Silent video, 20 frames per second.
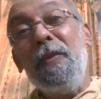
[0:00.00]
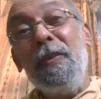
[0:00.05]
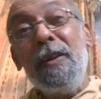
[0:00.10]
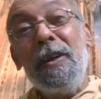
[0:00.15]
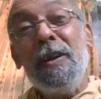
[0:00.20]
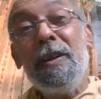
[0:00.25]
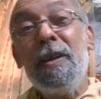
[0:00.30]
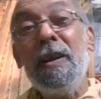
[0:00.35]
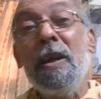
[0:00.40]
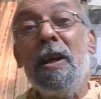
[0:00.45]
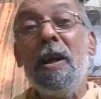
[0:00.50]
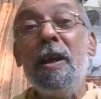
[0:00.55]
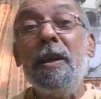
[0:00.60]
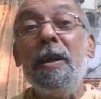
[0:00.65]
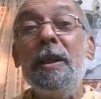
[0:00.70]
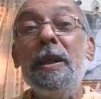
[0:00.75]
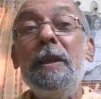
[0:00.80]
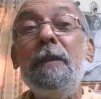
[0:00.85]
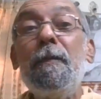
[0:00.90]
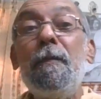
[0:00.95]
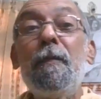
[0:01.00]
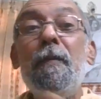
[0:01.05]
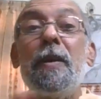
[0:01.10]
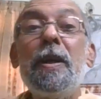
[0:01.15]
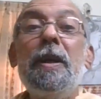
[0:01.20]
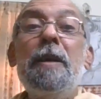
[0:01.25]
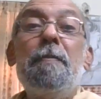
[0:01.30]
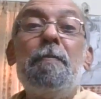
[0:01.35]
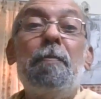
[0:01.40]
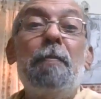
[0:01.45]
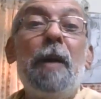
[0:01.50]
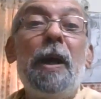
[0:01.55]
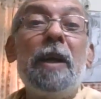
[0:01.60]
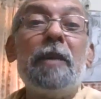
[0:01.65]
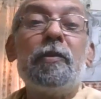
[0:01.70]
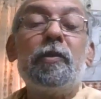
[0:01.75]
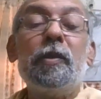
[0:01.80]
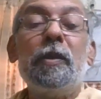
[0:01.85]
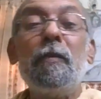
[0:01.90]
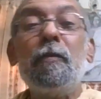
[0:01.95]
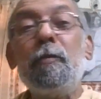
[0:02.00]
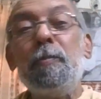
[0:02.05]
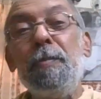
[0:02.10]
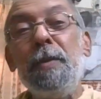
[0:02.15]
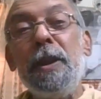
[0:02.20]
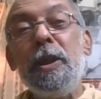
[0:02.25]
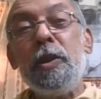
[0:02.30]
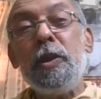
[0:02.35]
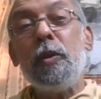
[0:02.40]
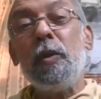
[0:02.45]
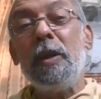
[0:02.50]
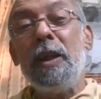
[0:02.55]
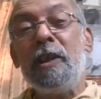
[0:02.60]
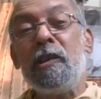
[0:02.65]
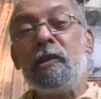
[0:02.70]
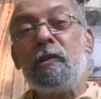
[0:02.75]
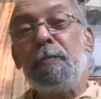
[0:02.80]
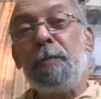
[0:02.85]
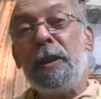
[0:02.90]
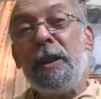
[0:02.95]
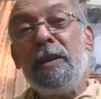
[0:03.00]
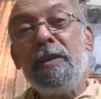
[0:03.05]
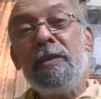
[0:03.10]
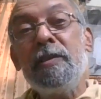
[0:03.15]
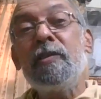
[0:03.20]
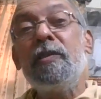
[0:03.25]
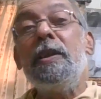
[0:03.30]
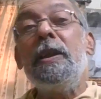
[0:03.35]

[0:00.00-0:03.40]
the different paths of spiritual aspirants,